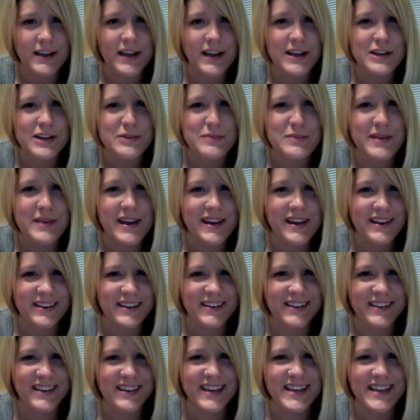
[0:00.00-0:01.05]
Can you
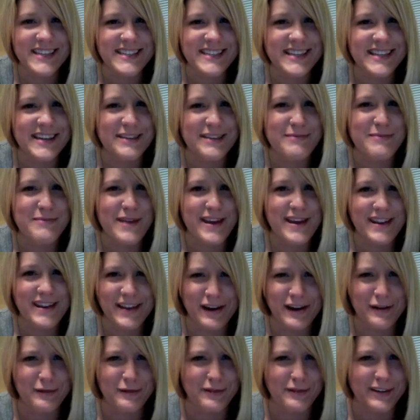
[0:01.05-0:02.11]
make a kissing
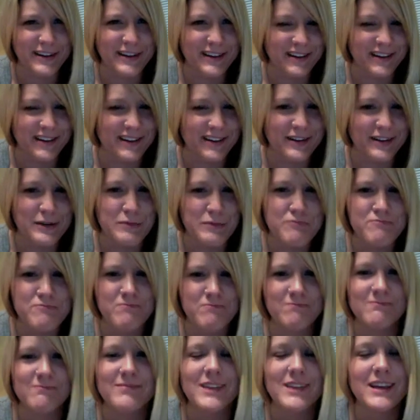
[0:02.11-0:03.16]
makeout video?
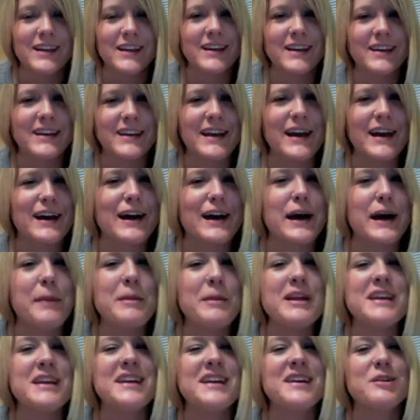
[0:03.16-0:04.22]
Yeah, I'm
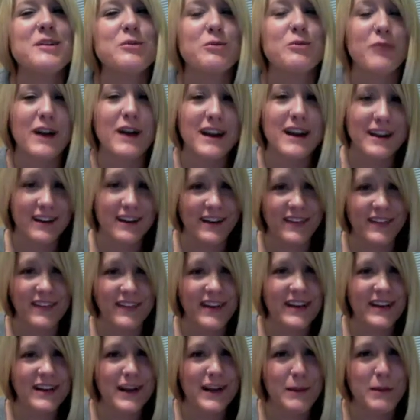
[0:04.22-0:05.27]
going to get right on
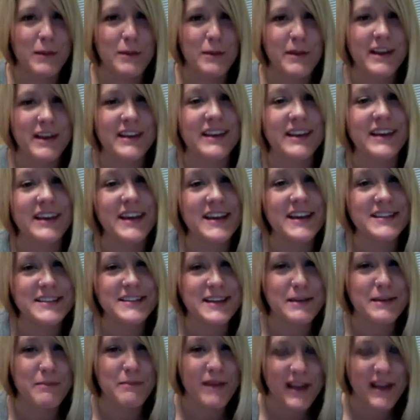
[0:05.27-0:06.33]
that. I'm going to make a
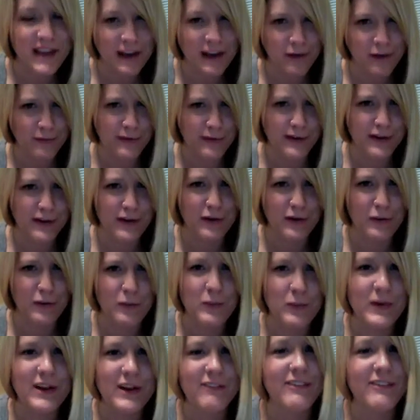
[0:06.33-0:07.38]
kissing makeout
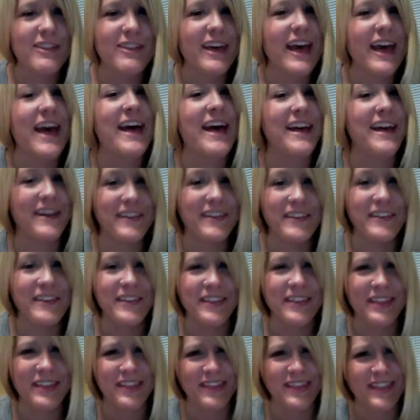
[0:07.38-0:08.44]
video, whatever the
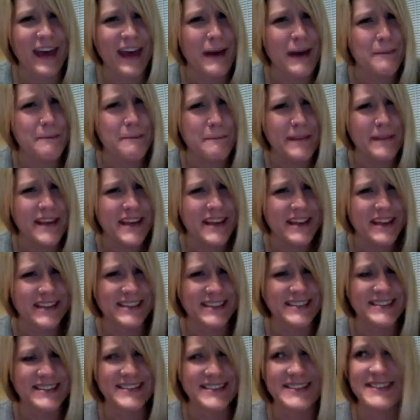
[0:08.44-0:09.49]
hell that
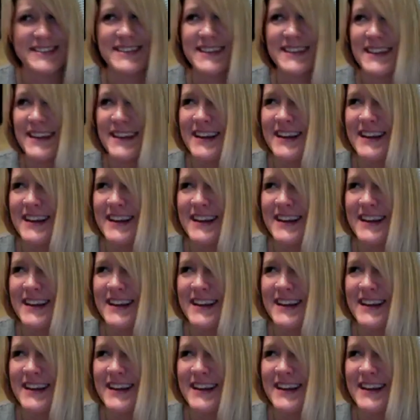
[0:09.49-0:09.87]
means.